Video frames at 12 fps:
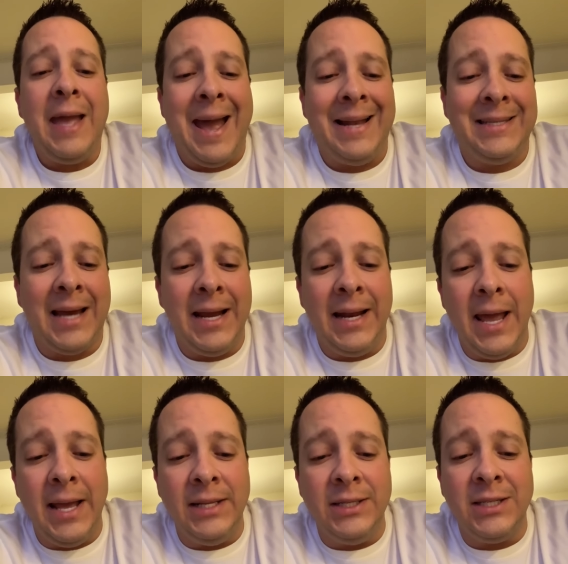At tight
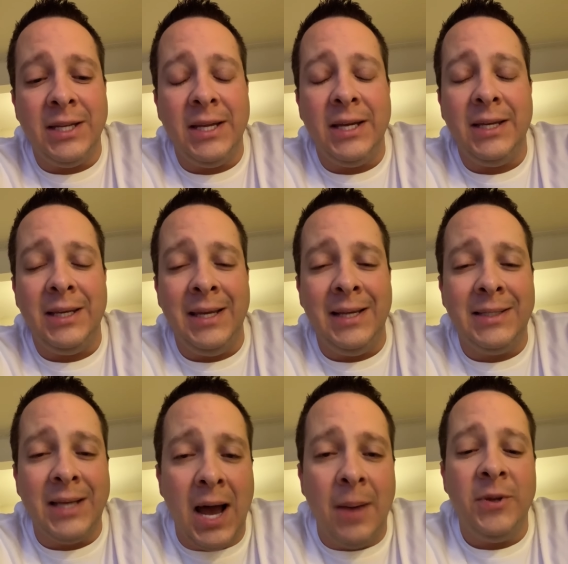end, Ian
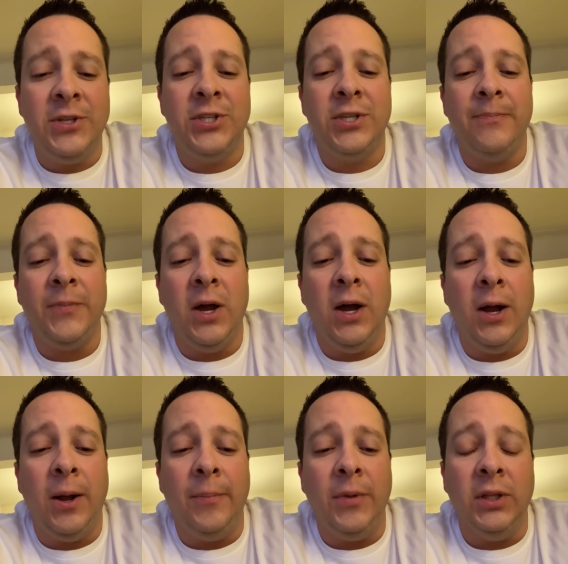Thomas,
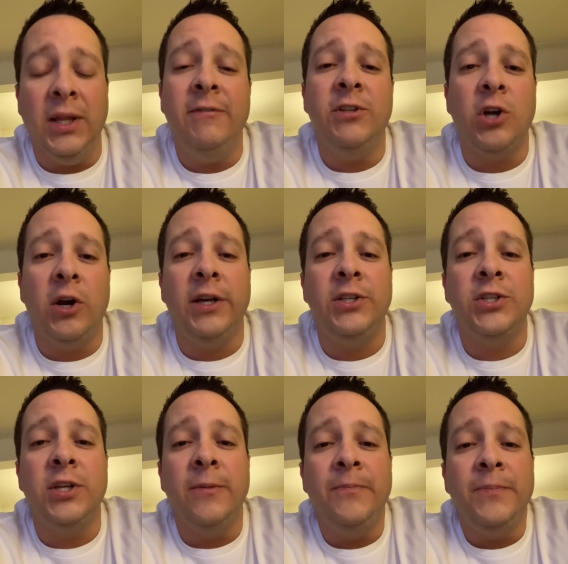um, 11 targets.